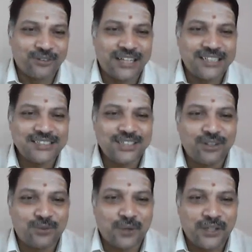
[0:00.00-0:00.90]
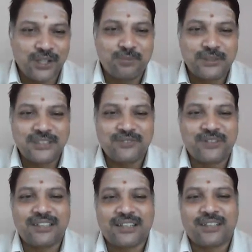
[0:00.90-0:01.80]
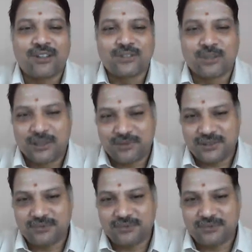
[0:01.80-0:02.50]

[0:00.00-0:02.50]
that is 20 rupees with 10,000 bulbs.